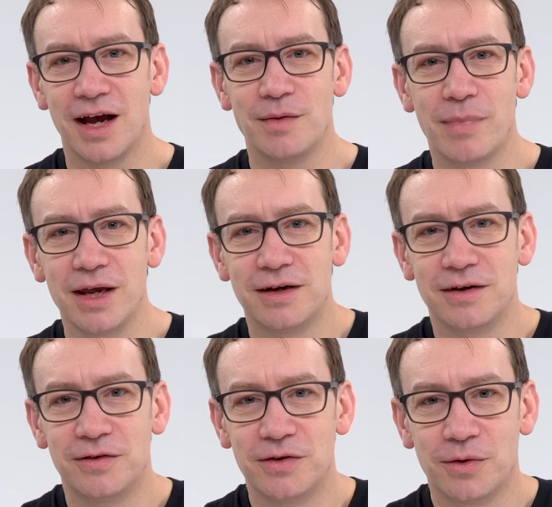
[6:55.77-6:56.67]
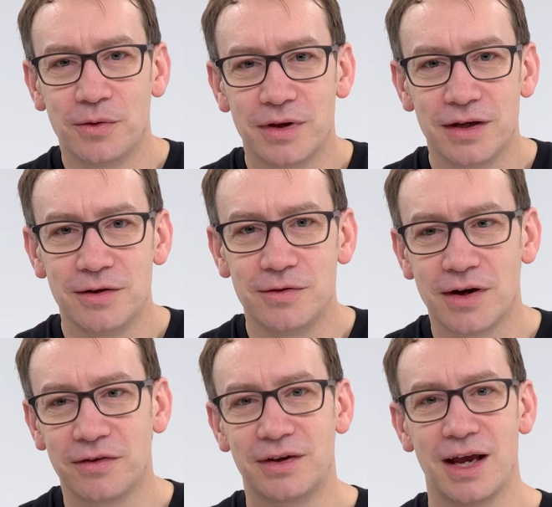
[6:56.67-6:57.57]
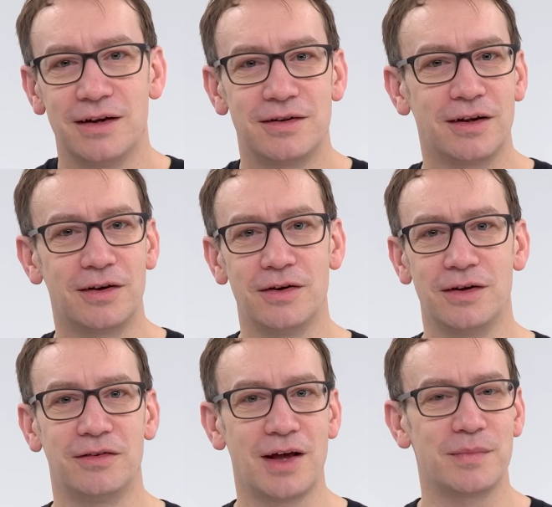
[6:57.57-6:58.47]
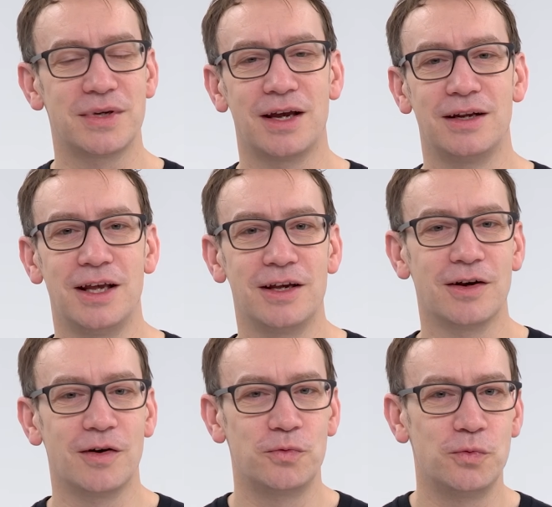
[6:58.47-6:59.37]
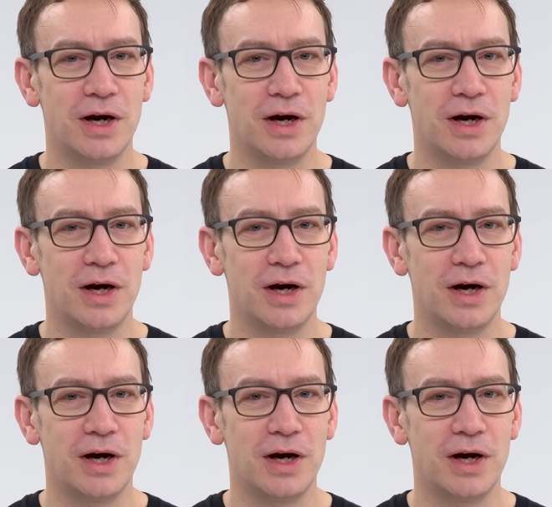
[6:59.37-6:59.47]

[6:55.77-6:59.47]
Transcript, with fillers: and making sure that you just get into good exam technique of